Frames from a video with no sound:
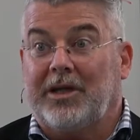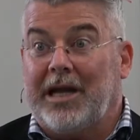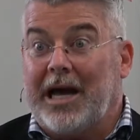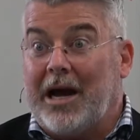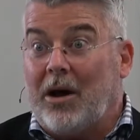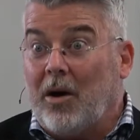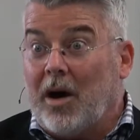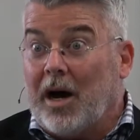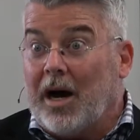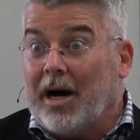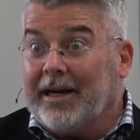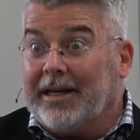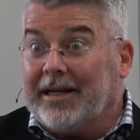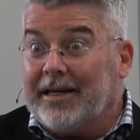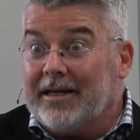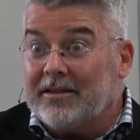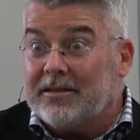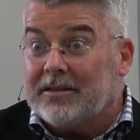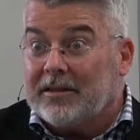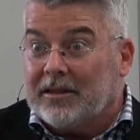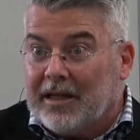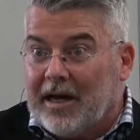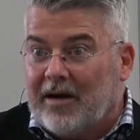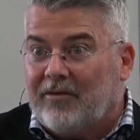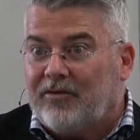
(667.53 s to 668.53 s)
Now on
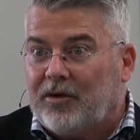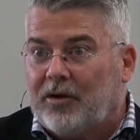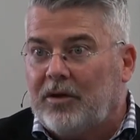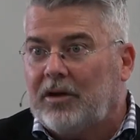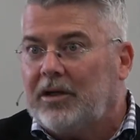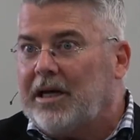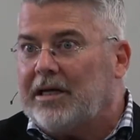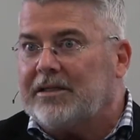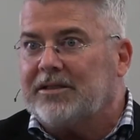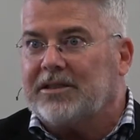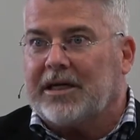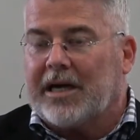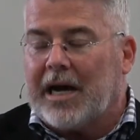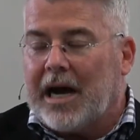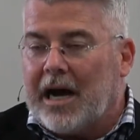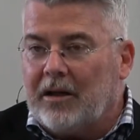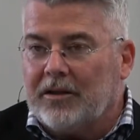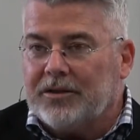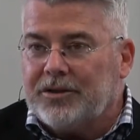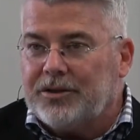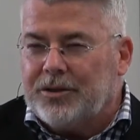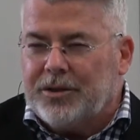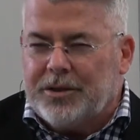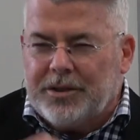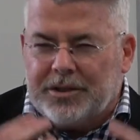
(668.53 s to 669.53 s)
his level as a
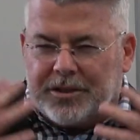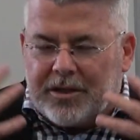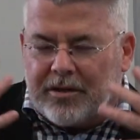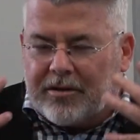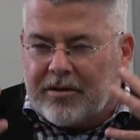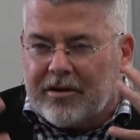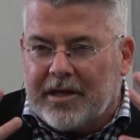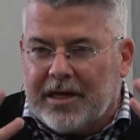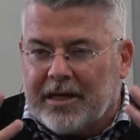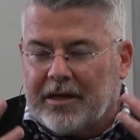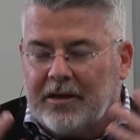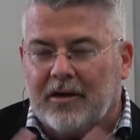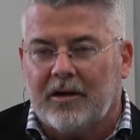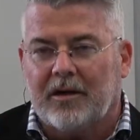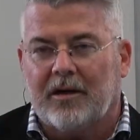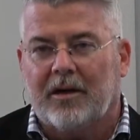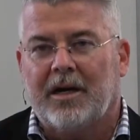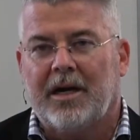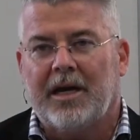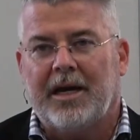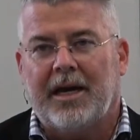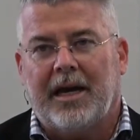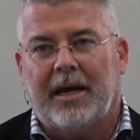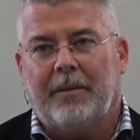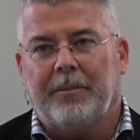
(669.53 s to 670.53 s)
college student, he's a thinker.
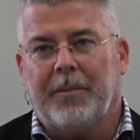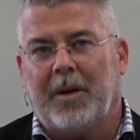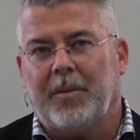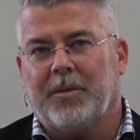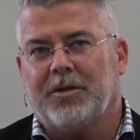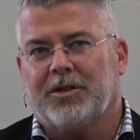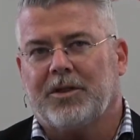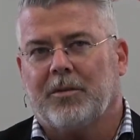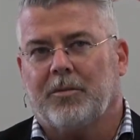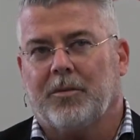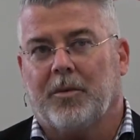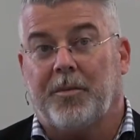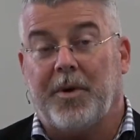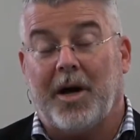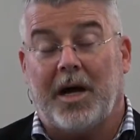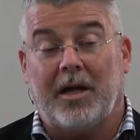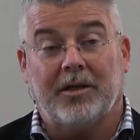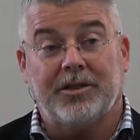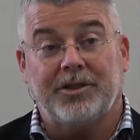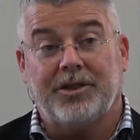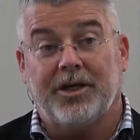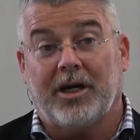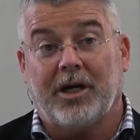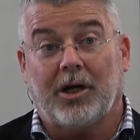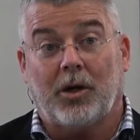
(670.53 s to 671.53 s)
Maybe some
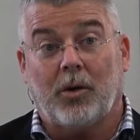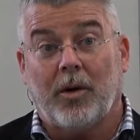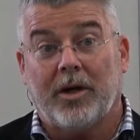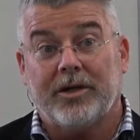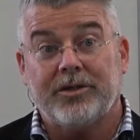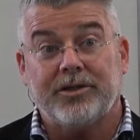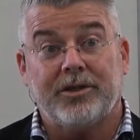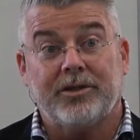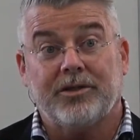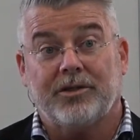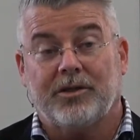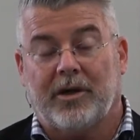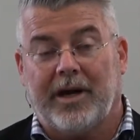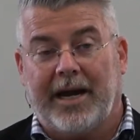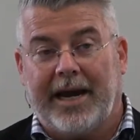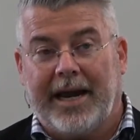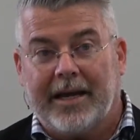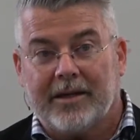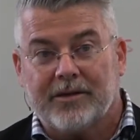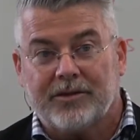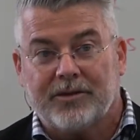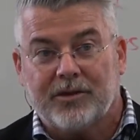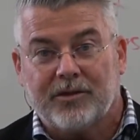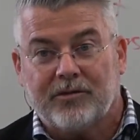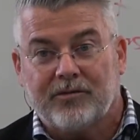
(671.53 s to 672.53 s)
apologetic questions are
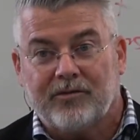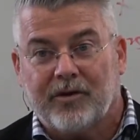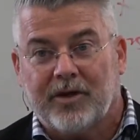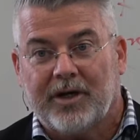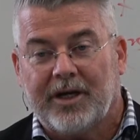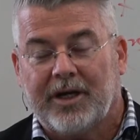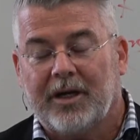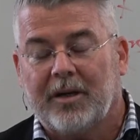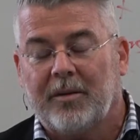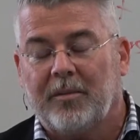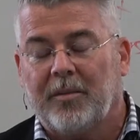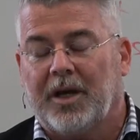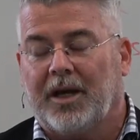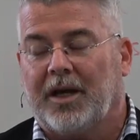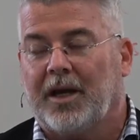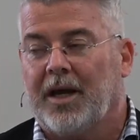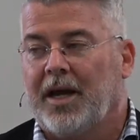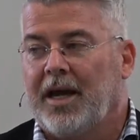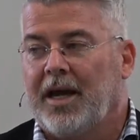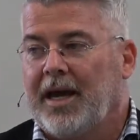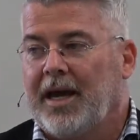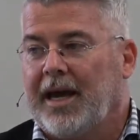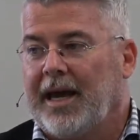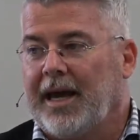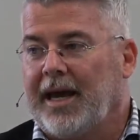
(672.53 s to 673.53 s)
answered for him.
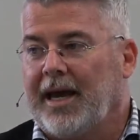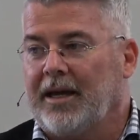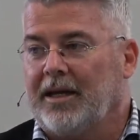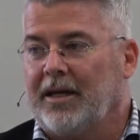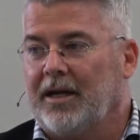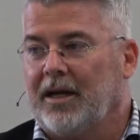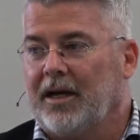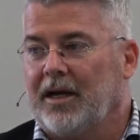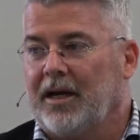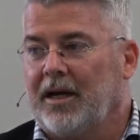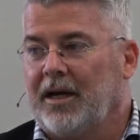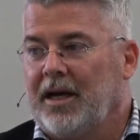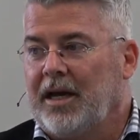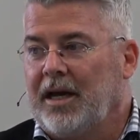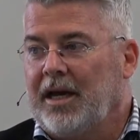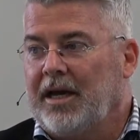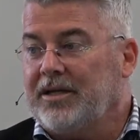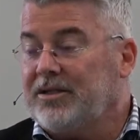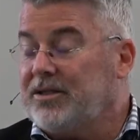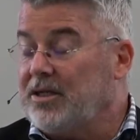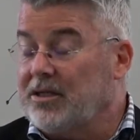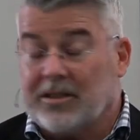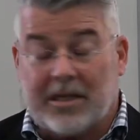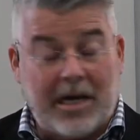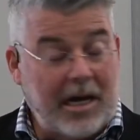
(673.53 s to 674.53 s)
And
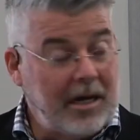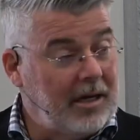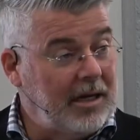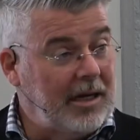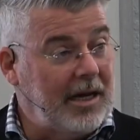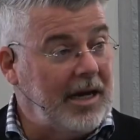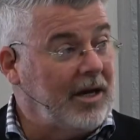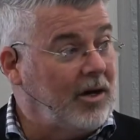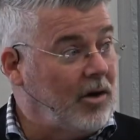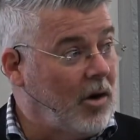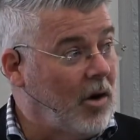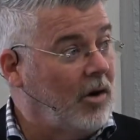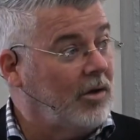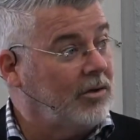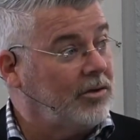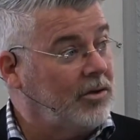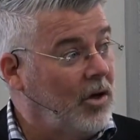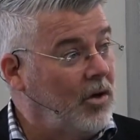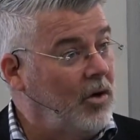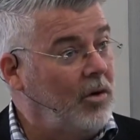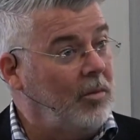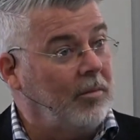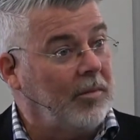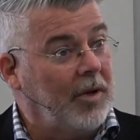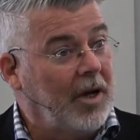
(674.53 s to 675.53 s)
he says, he calls
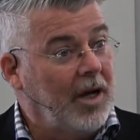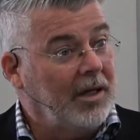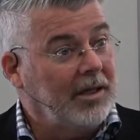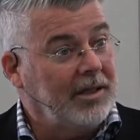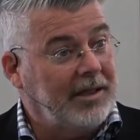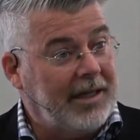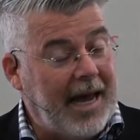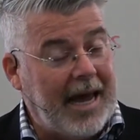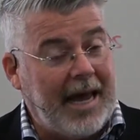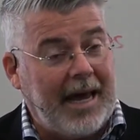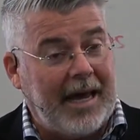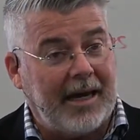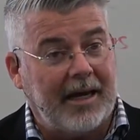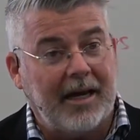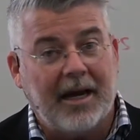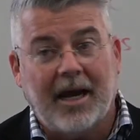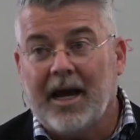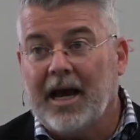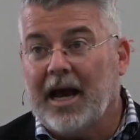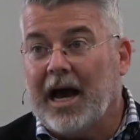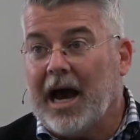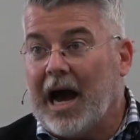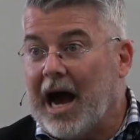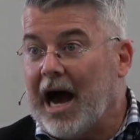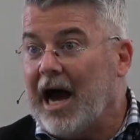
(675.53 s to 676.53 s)
home, Dad,
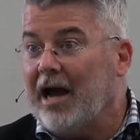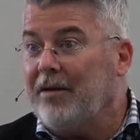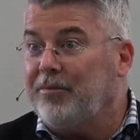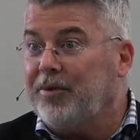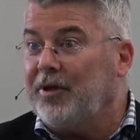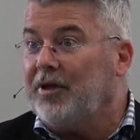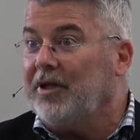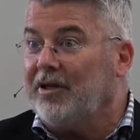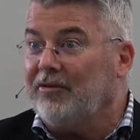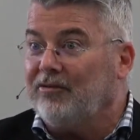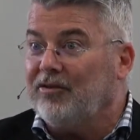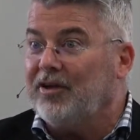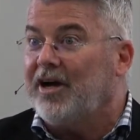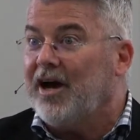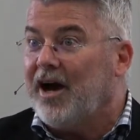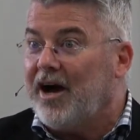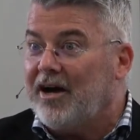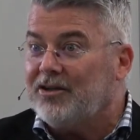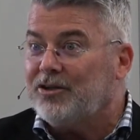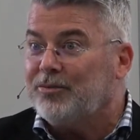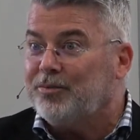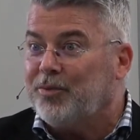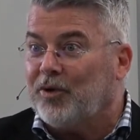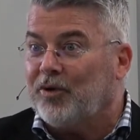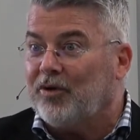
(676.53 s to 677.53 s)
I believe the
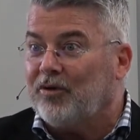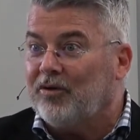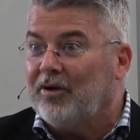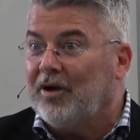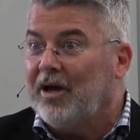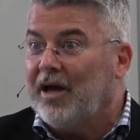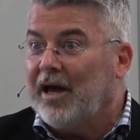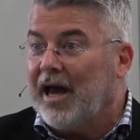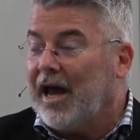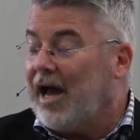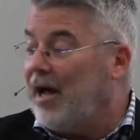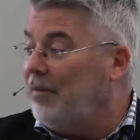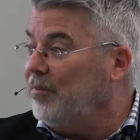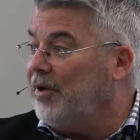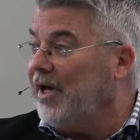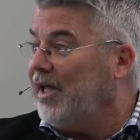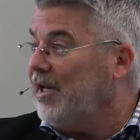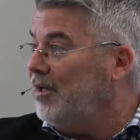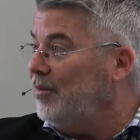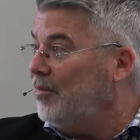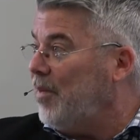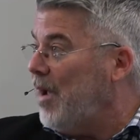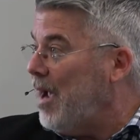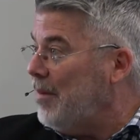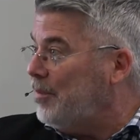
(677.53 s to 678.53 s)
gospel. I'm
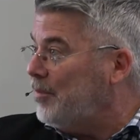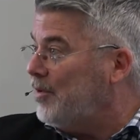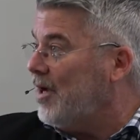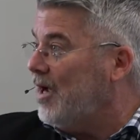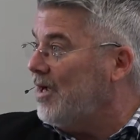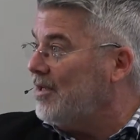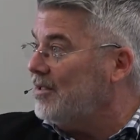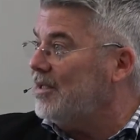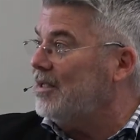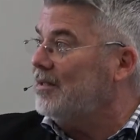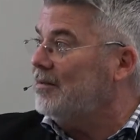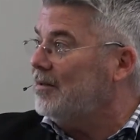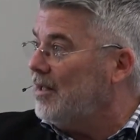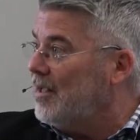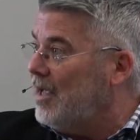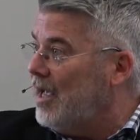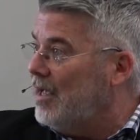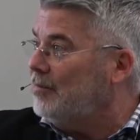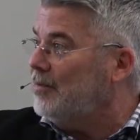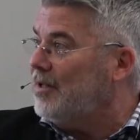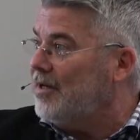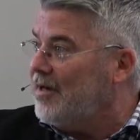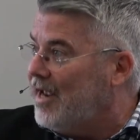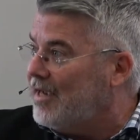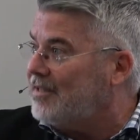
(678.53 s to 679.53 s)
getting baptized
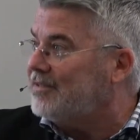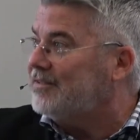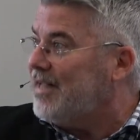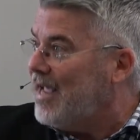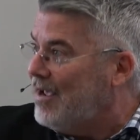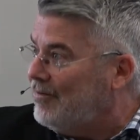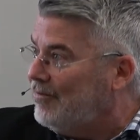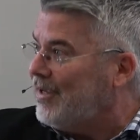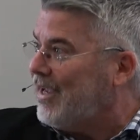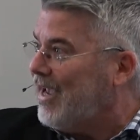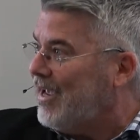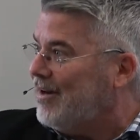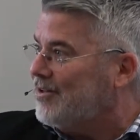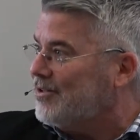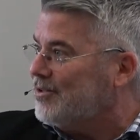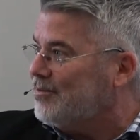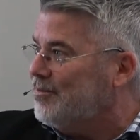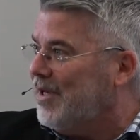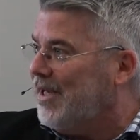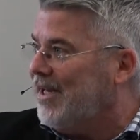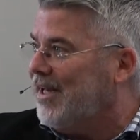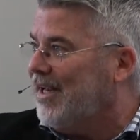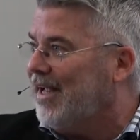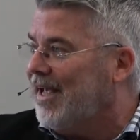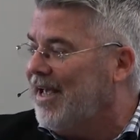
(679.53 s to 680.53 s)
at the next navigators
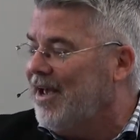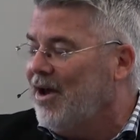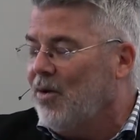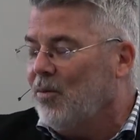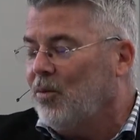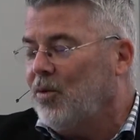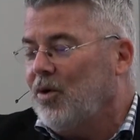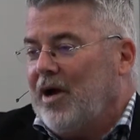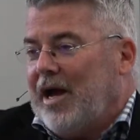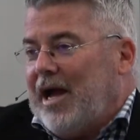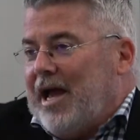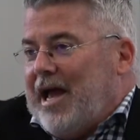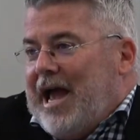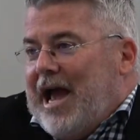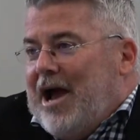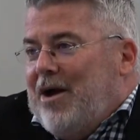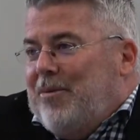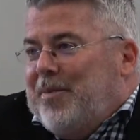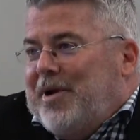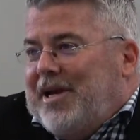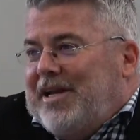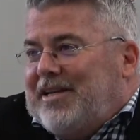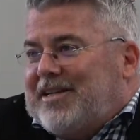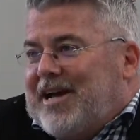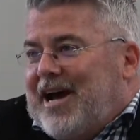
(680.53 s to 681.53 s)
meeting. Well, how
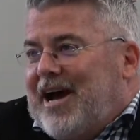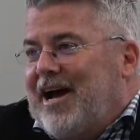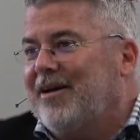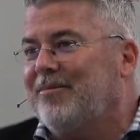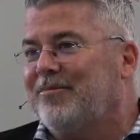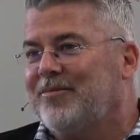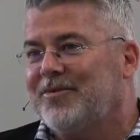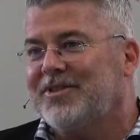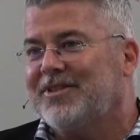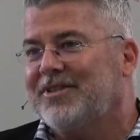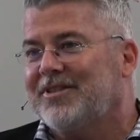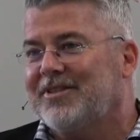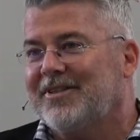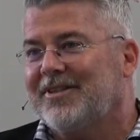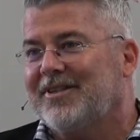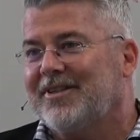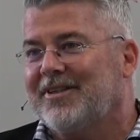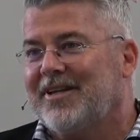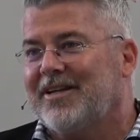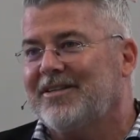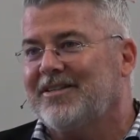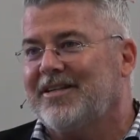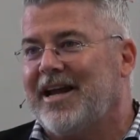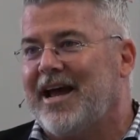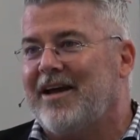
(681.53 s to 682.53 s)
many times
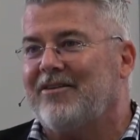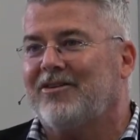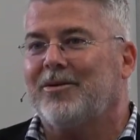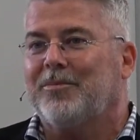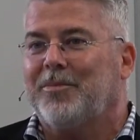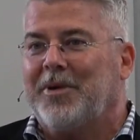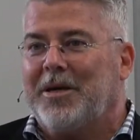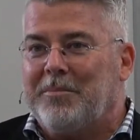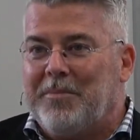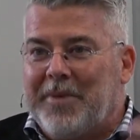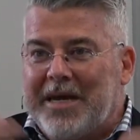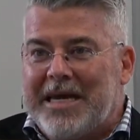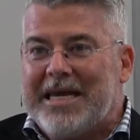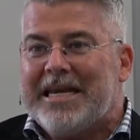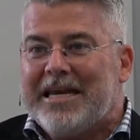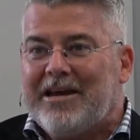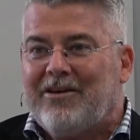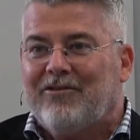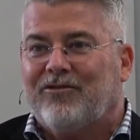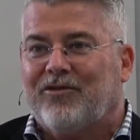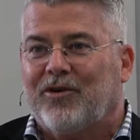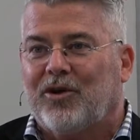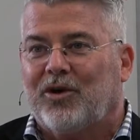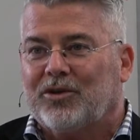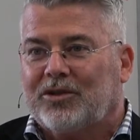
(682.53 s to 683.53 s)
does it have to be
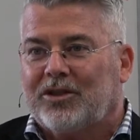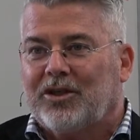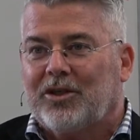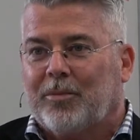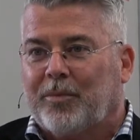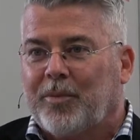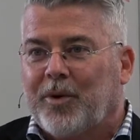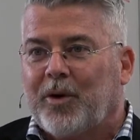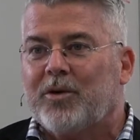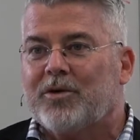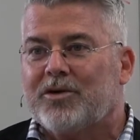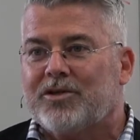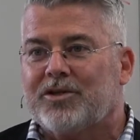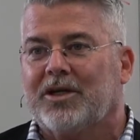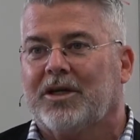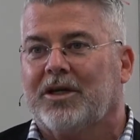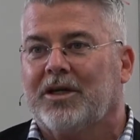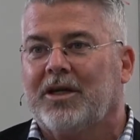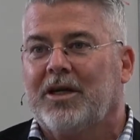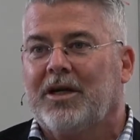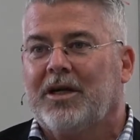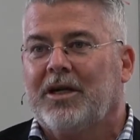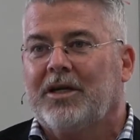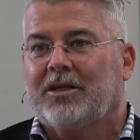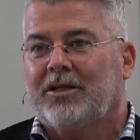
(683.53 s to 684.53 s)
meaningful to the
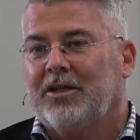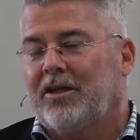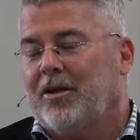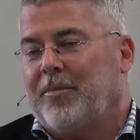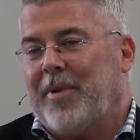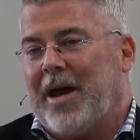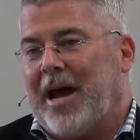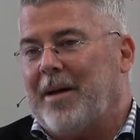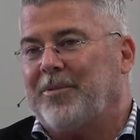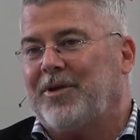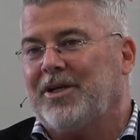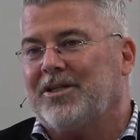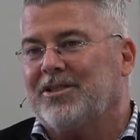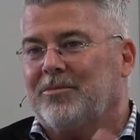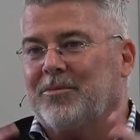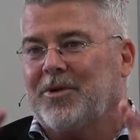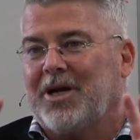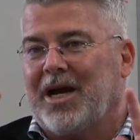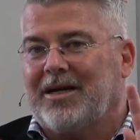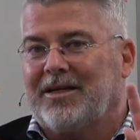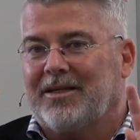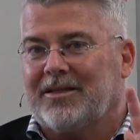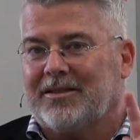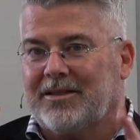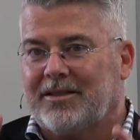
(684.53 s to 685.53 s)
person to the baptism
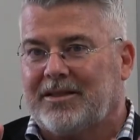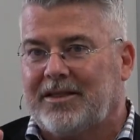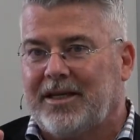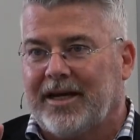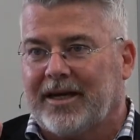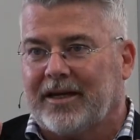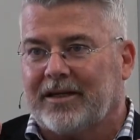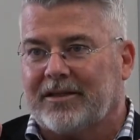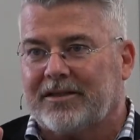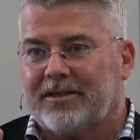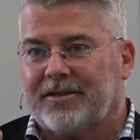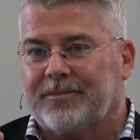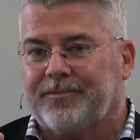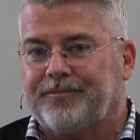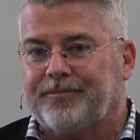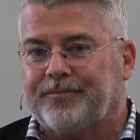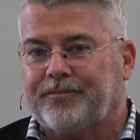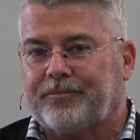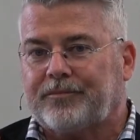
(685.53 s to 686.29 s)
kind of sticks?